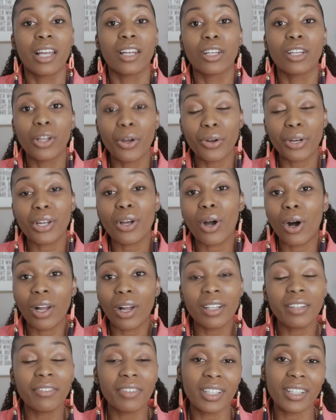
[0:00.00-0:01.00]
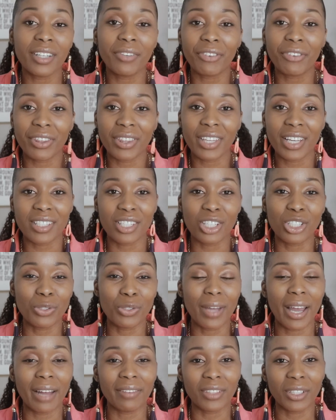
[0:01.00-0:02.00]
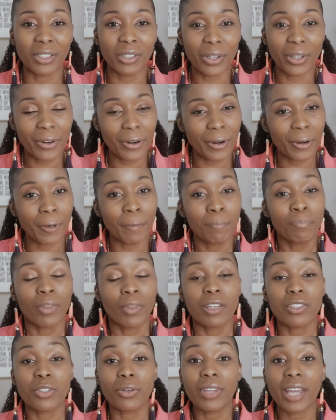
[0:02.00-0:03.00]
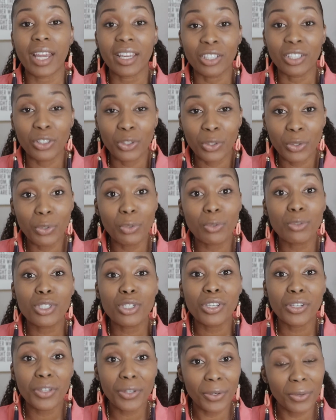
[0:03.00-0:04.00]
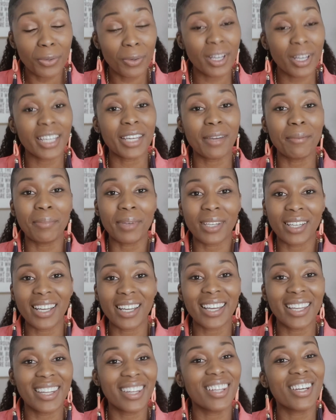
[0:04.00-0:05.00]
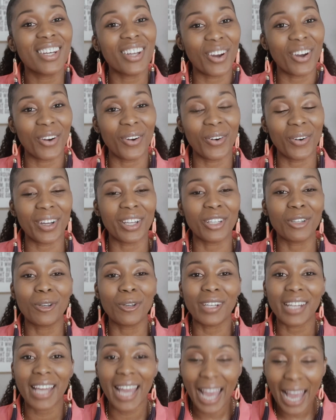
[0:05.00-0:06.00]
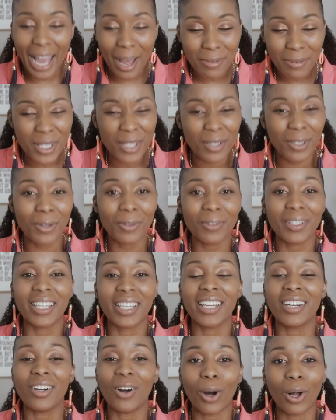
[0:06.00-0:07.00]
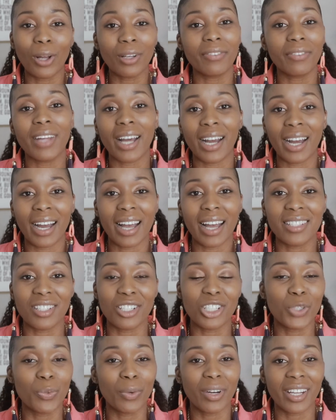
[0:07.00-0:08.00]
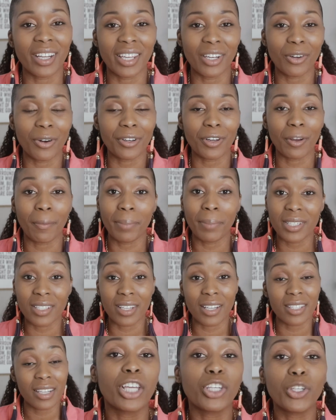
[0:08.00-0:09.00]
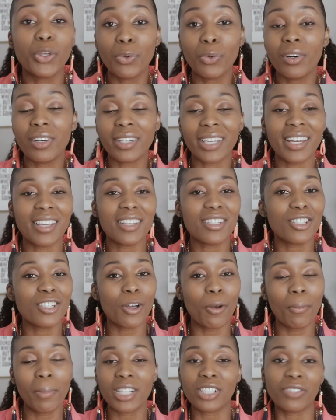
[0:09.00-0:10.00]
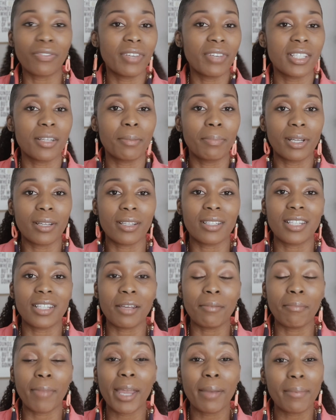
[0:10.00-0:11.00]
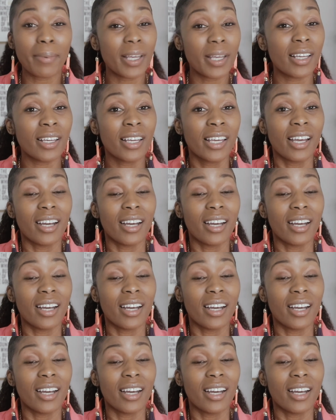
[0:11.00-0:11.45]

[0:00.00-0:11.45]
learning all of the different things that you have to learn so that you too can be in the know and you can absolutely get all of the eyes that you wanna get on your business. You will get so much visibility, maybe